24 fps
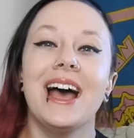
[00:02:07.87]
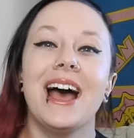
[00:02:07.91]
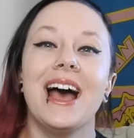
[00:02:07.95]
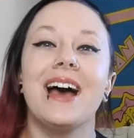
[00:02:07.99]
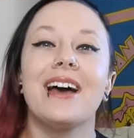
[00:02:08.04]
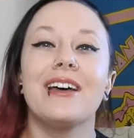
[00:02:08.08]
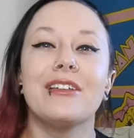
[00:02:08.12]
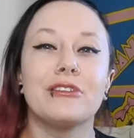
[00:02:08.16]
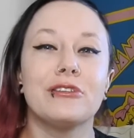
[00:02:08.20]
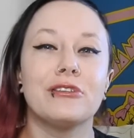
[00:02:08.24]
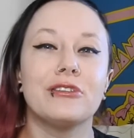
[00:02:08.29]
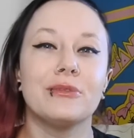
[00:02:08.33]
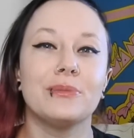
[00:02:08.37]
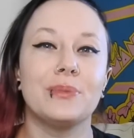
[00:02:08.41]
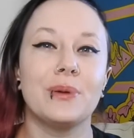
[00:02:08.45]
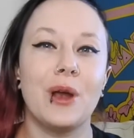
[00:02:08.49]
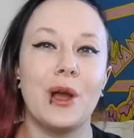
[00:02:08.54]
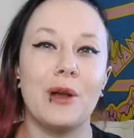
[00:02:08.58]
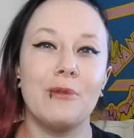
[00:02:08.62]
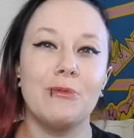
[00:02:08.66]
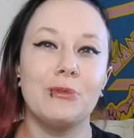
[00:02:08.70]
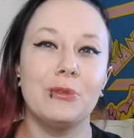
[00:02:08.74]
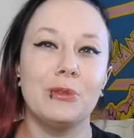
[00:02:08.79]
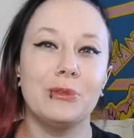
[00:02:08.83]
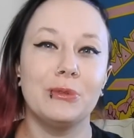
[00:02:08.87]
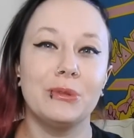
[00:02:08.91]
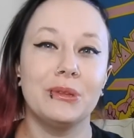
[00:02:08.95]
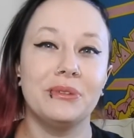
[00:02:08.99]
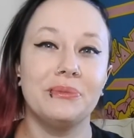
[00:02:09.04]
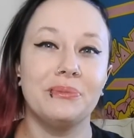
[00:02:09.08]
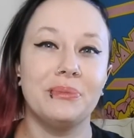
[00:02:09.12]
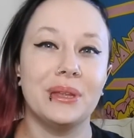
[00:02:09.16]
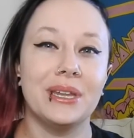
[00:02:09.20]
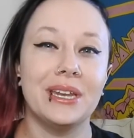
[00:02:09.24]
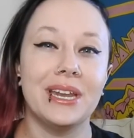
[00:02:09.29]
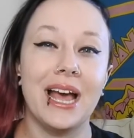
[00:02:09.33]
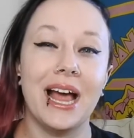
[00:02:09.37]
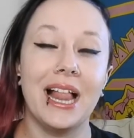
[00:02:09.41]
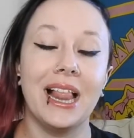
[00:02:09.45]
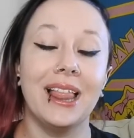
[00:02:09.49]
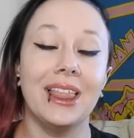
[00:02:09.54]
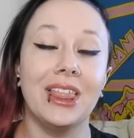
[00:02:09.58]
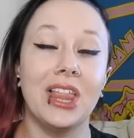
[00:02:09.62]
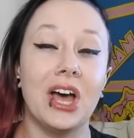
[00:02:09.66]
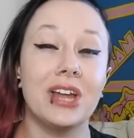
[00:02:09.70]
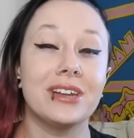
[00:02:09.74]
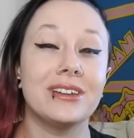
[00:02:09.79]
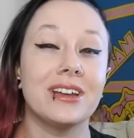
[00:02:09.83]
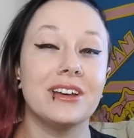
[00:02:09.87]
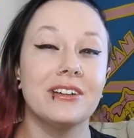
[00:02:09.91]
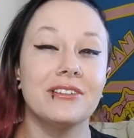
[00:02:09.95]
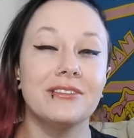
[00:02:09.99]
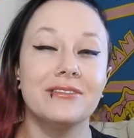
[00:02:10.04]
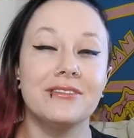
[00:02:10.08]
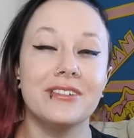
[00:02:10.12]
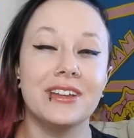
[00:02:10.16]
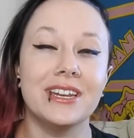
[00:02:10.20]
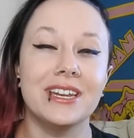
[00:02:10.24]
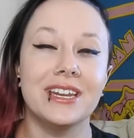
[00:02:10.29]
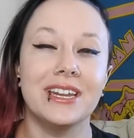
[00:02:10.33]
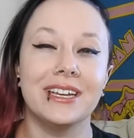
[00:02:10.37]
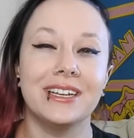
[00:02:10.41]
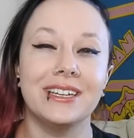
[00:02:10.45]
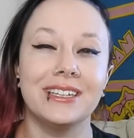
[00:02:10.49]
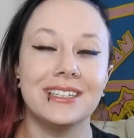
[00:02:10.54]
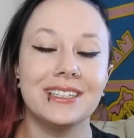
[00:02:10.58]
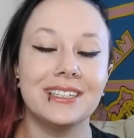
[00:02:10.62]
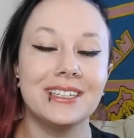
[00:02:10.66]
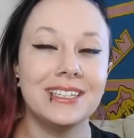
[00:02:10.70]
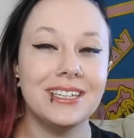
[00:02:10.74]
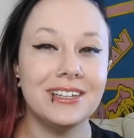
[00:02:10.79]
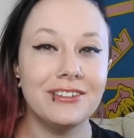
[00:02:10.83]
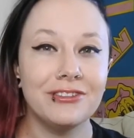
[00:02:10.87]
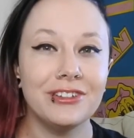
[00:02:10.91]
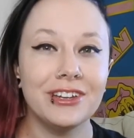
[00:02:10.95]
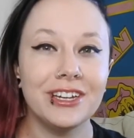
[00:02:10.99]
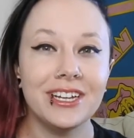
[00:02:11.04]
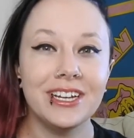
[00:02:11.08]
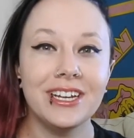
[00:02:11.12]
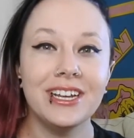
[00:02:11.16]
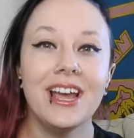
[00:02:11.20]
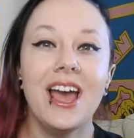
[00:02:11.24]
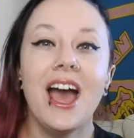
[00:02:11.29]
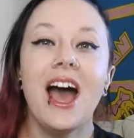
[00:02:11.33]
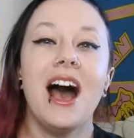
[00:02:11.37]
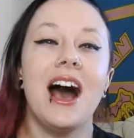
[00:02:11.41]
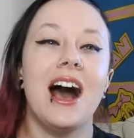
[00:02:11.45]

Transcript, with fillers: has probably been a lot of negativity,